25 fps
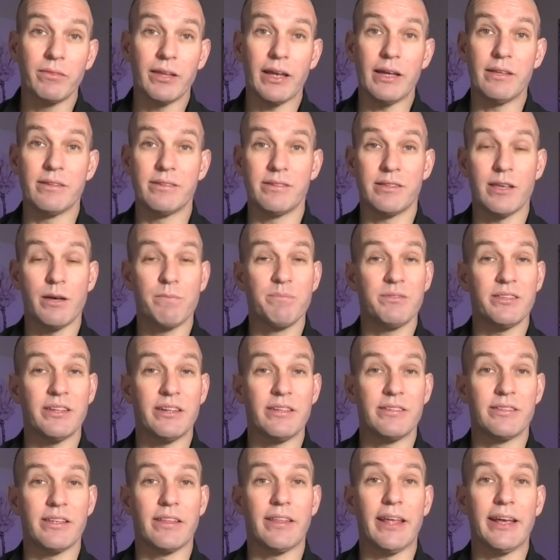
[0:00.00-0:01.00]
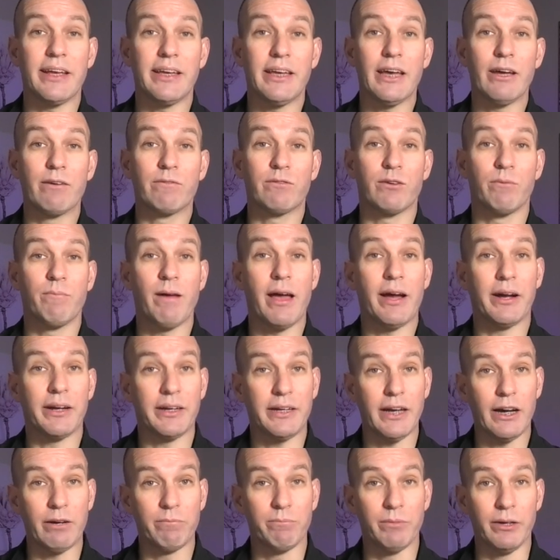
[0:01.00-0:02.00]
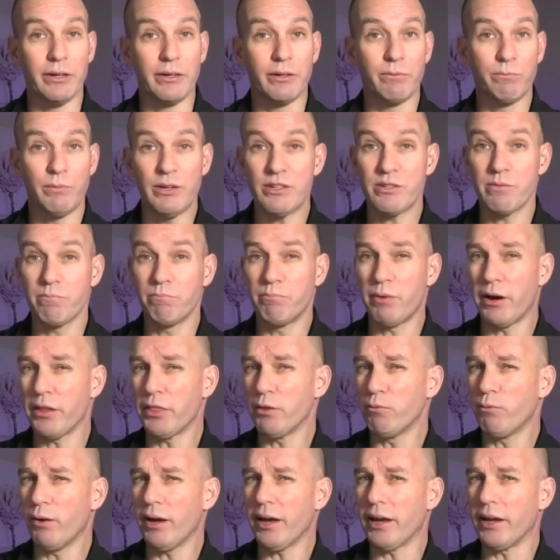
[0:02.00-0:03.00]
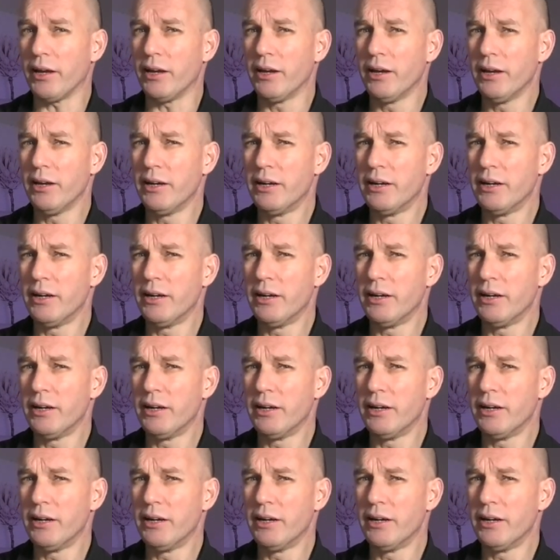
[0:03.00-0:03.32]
in subsidies that they get from our government, which, by the way,